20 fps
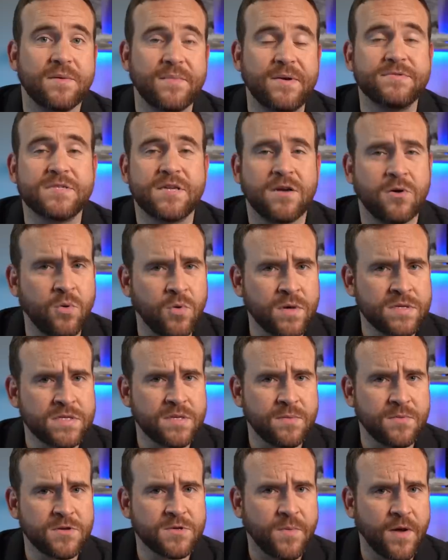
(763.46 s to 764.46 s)
him, I was like, "Well, what's
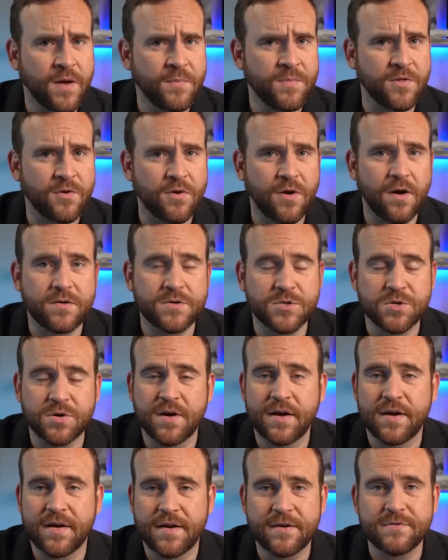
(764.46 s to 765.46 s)
the most popular
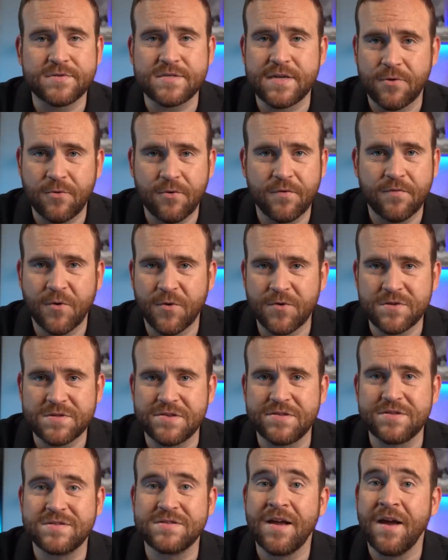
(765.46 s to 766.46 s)
entree?" And he was like, "Well, of course
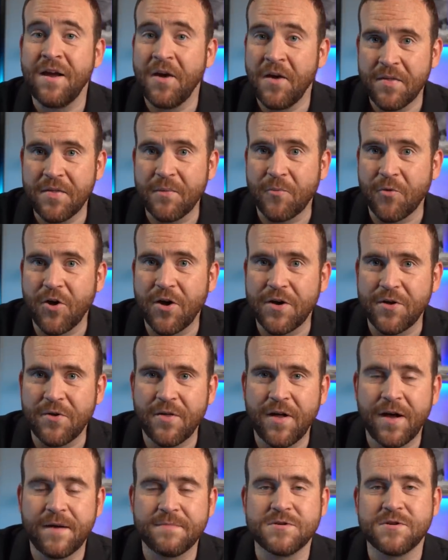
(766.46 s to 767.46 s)
it's the Murano
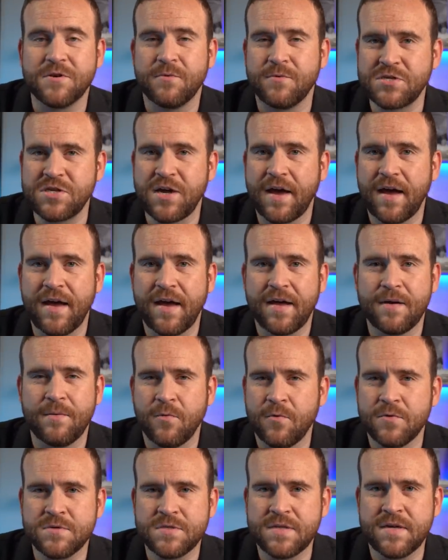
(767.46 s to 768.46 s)
lobster," which I had,
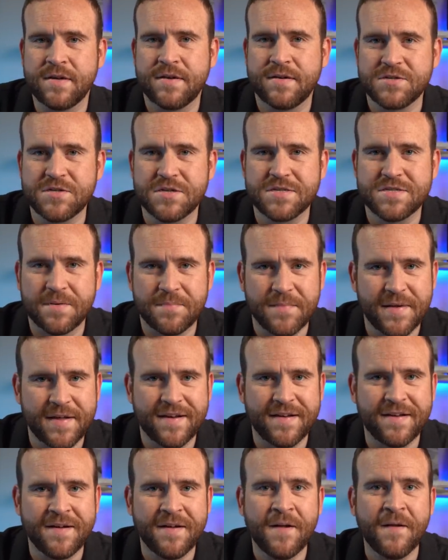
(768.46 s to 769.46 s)
and we'll see in just a
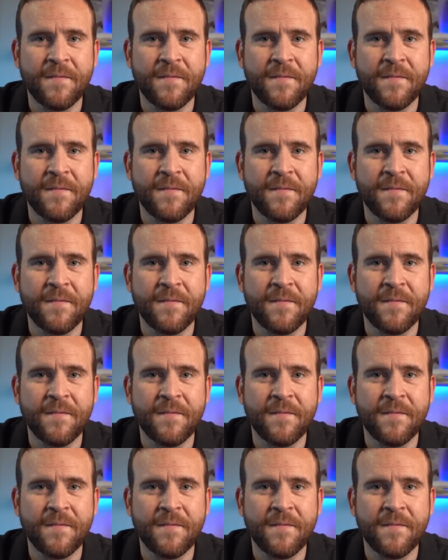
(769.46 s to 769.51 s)
minute.